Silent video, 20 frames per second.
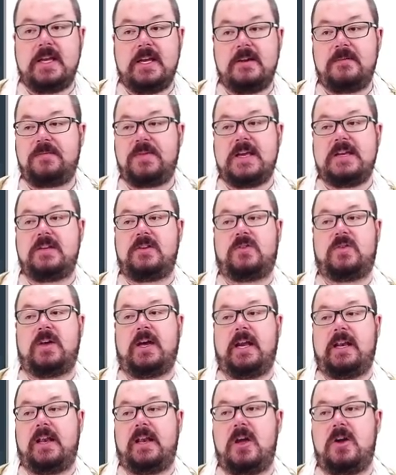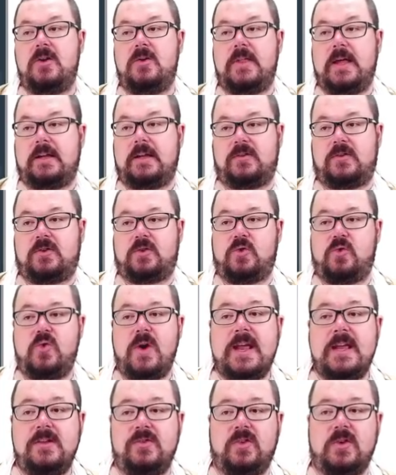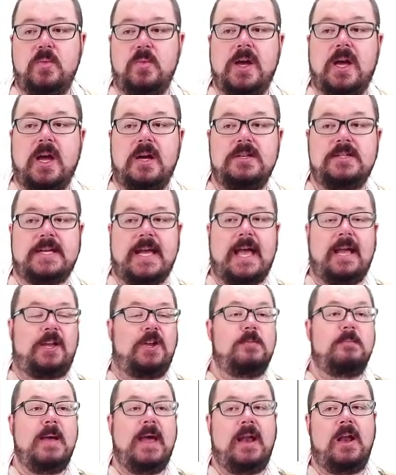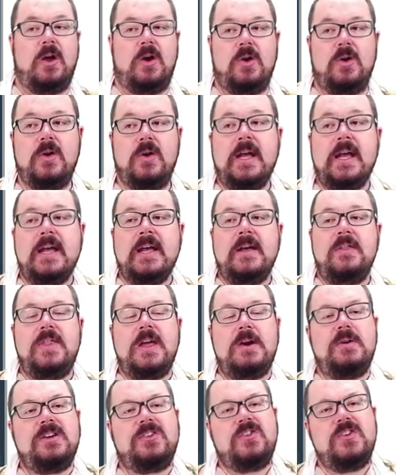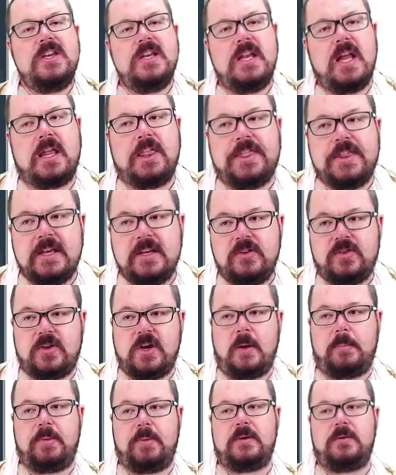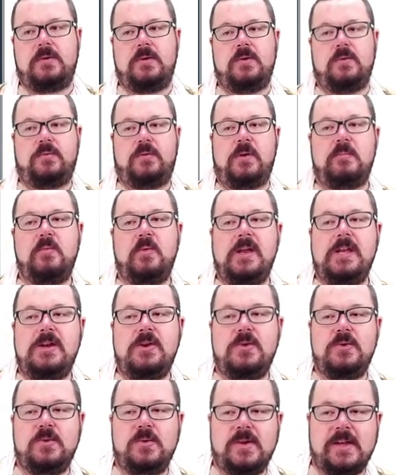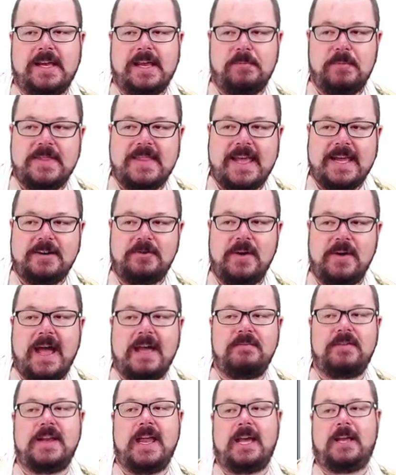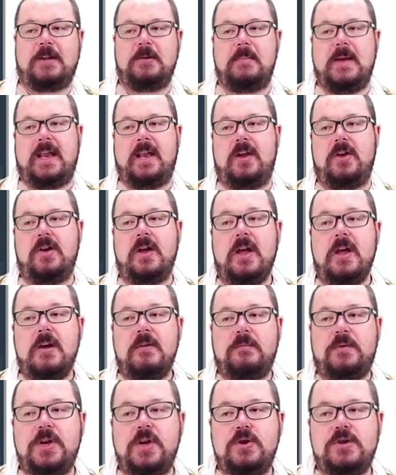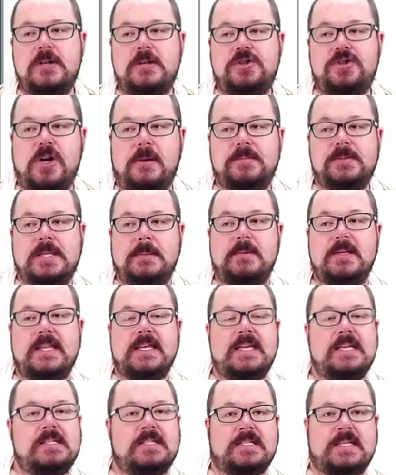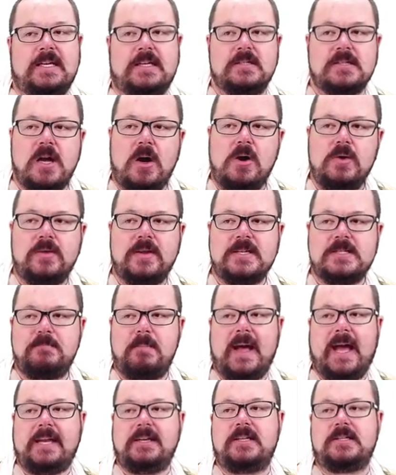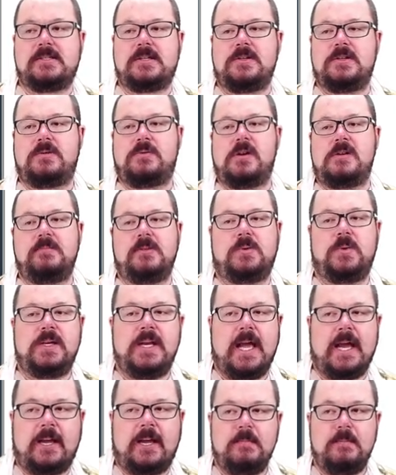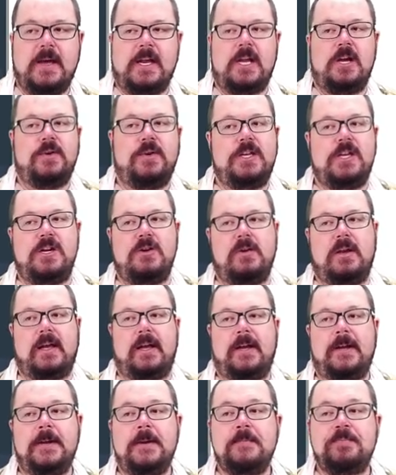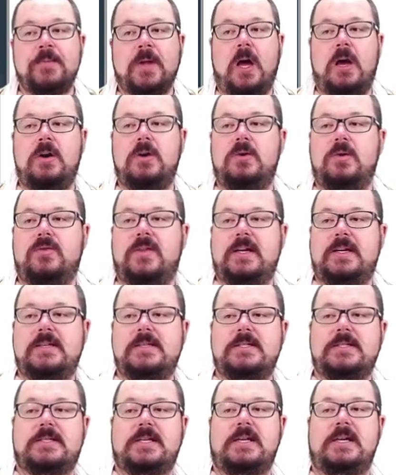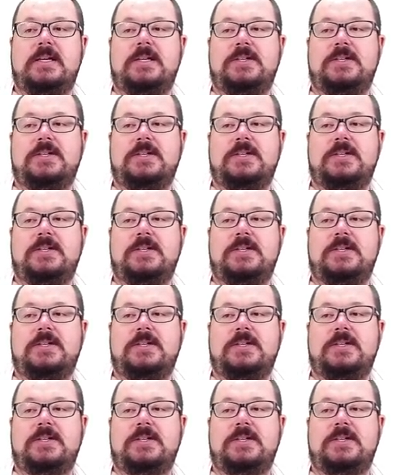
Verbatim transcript: if they decide, no, that's crazy, we're going to Acumeno. There is nothing stopping you from when you when they arrive in Acumeno for you to drop some of these things. Oh, there's bandits on the road between Acumeno and Oh, there's a